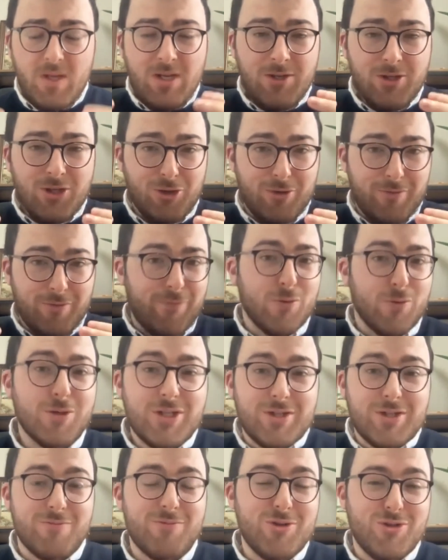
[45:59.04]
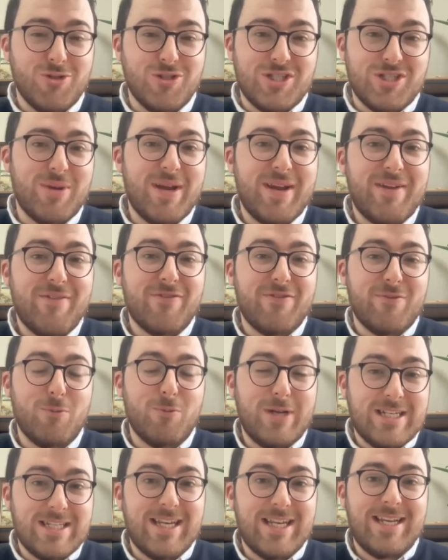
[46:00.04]
to enforce the rules. So if
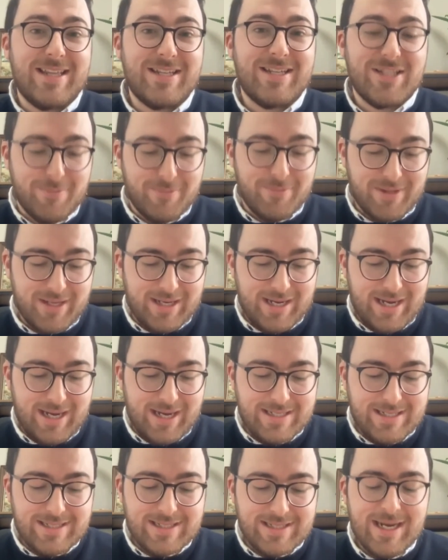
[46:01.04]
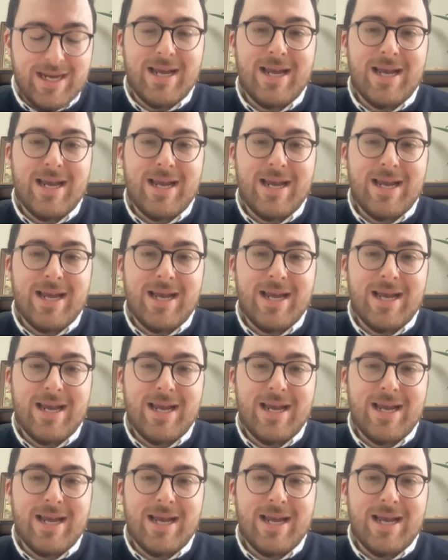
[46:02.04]
we say that something is